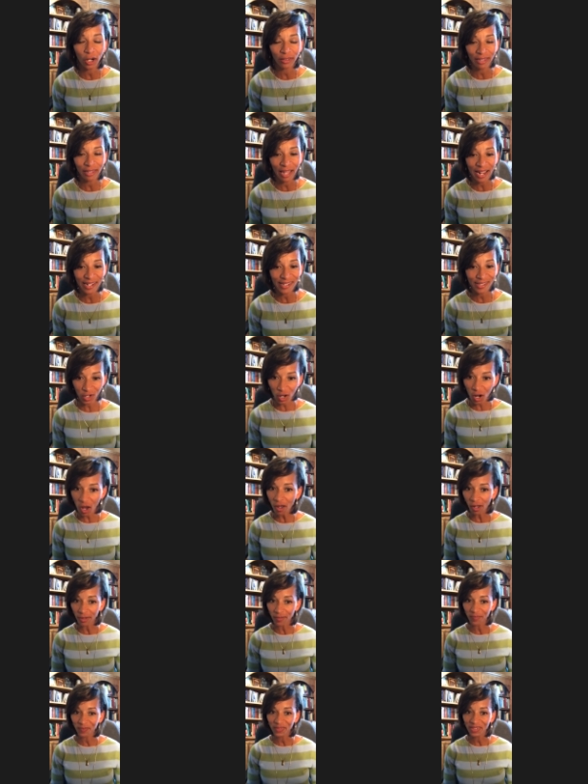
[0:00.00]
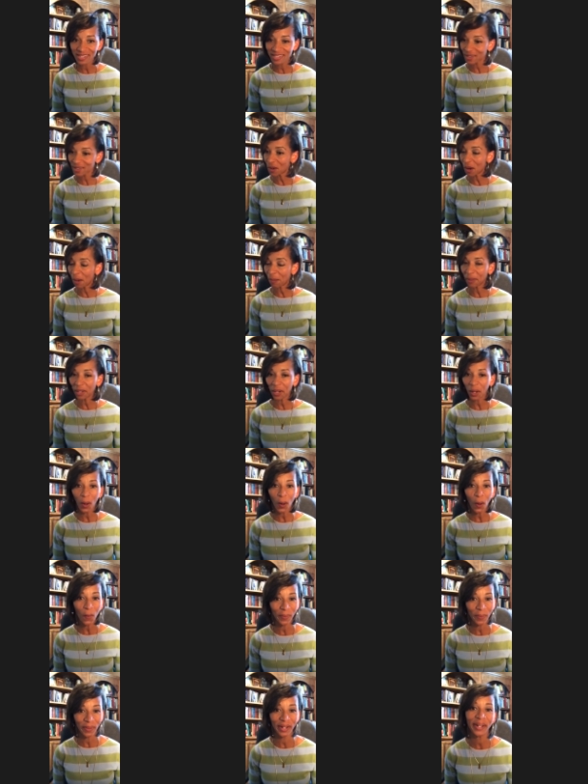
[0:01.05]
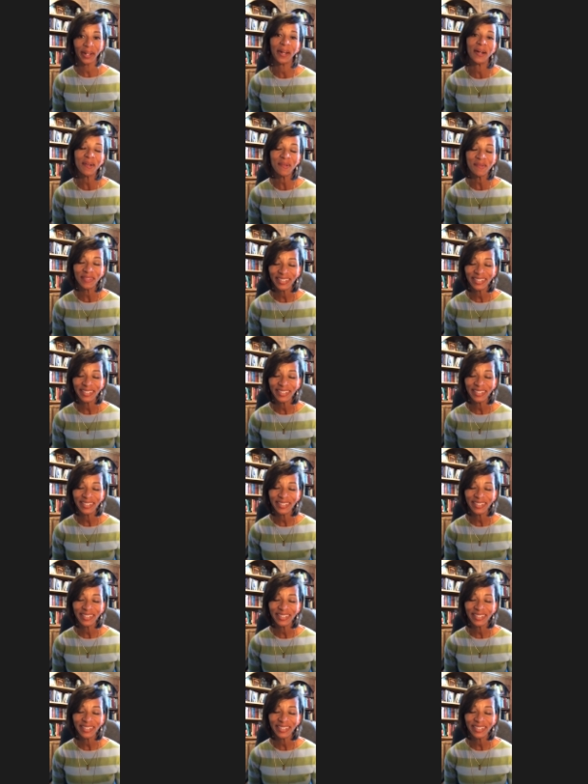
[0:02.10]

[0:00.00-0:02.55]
last call. So, I'm going to open it up.